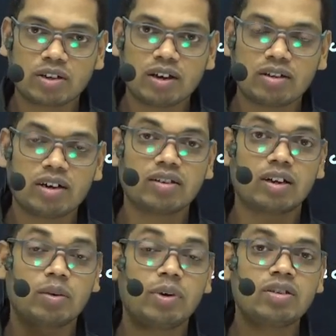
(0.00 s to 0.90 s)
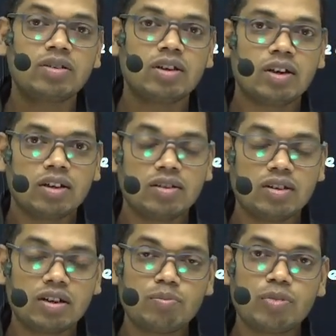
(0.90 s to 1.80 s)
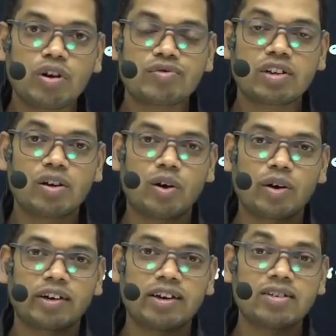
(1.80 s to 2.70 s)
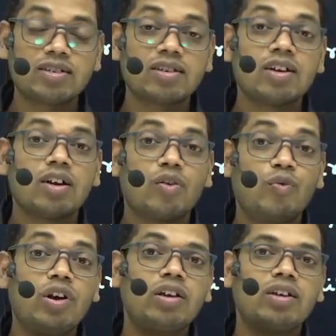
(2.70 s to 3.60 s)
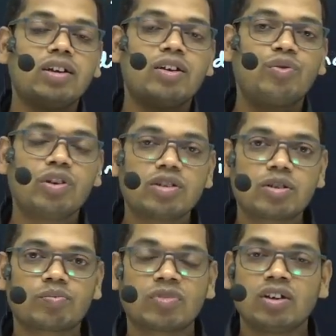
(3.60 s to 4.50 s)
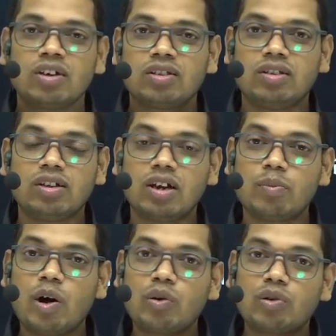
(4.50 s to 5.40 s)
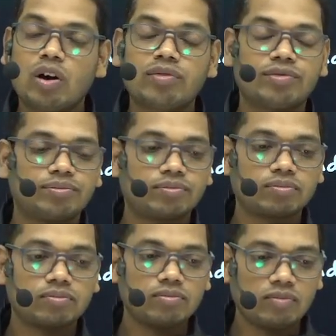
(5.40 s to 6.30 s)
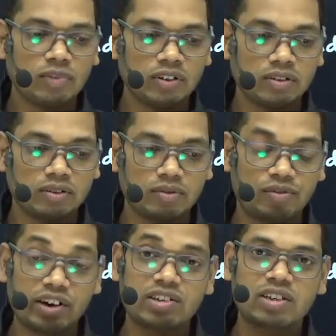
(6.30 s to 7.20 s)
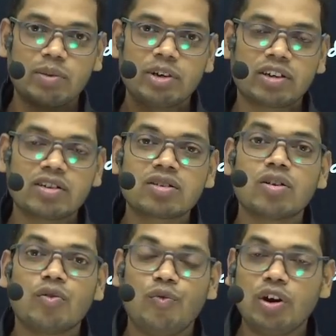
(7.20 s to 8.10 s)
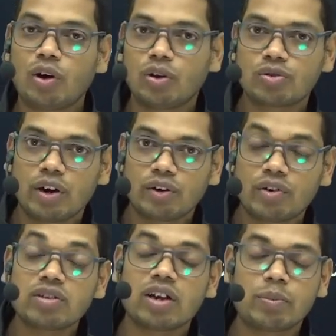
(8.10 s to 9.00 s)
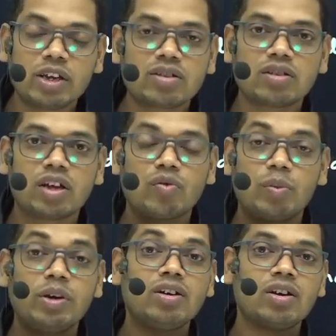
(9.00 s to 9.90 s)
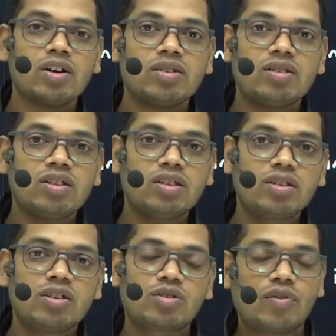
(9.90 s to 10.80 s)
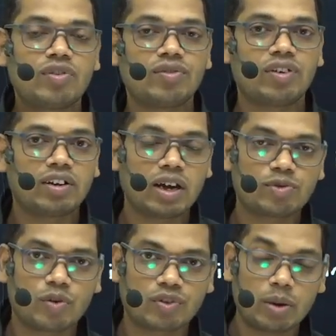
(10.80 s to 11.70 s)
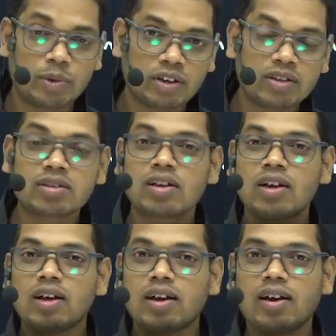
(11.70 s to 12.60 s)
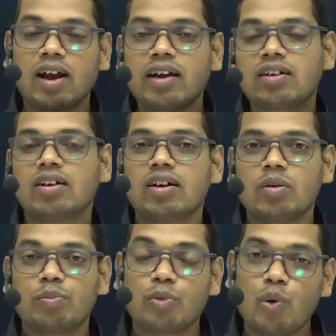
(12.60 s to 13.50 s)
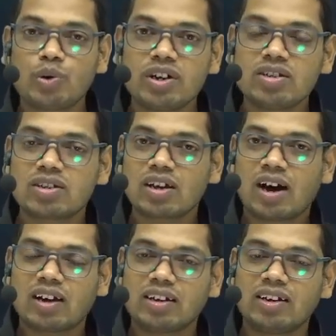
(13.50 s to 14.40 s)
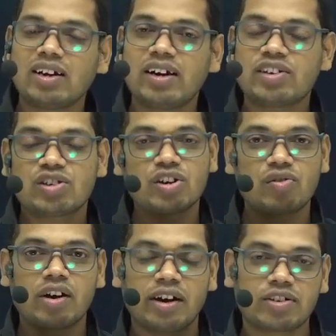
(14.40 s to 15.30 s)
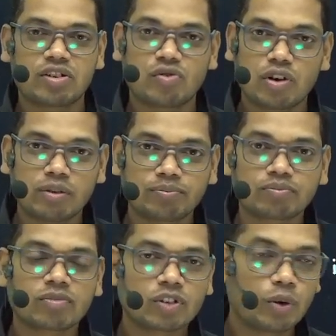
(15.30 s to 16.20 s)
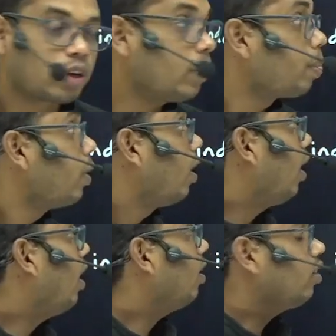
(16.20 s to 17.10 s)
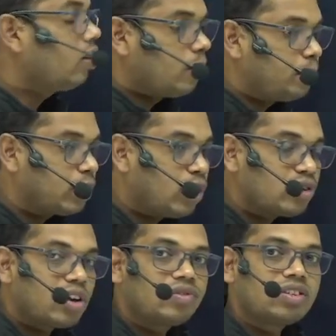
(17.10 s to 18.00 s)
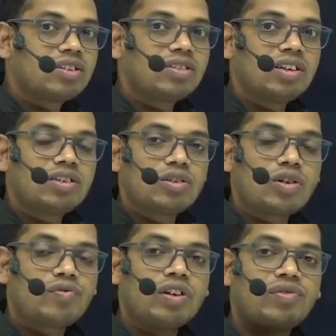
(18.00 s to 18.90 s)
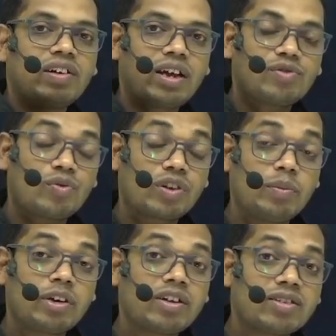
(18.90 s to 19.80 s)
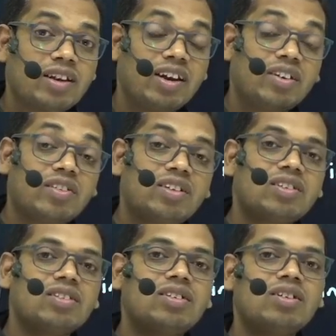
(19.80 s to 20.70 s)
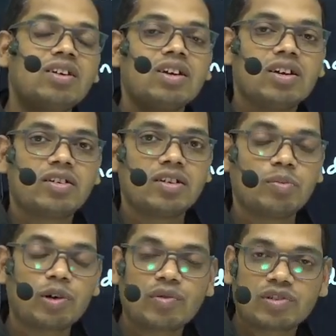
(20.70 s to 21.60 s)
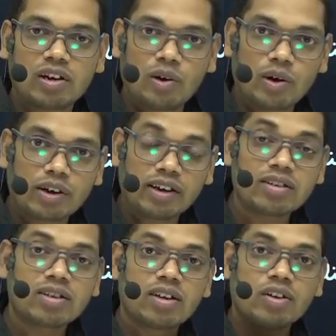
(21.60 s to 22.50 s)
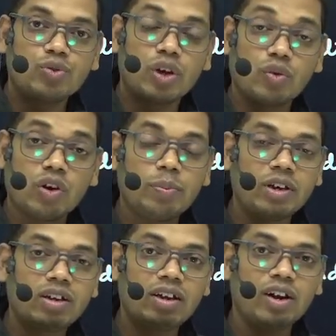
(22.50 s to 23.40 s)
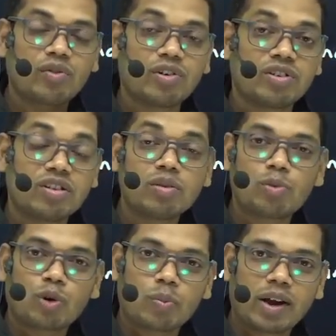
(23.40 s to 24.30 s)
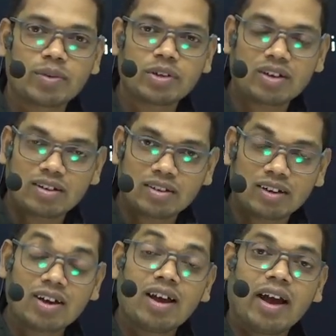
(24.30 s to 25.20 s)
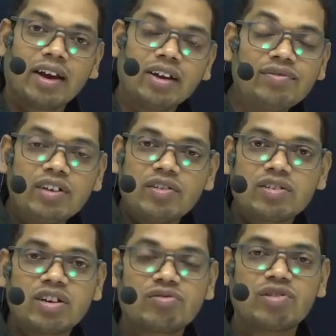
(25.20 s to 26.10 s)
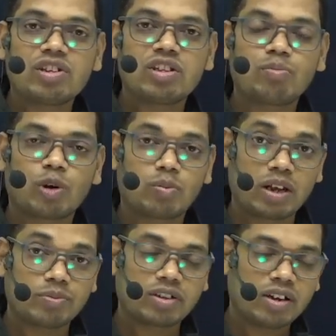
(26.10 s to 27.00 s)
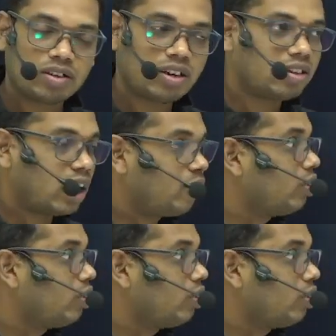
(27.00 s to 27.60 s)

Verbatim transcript: content, that means the number of cell organelles will increase, the amount of various chemicals will also increase. That means there will be synthesis of different types of chemicals like proteins, RNA, etc., etc. Okay, and because of the synthesis of different types of chemicals and increase in the number of cell organelles, there will be increase in the protoplasmic content. And if there is increase in the protoplasmic content, I will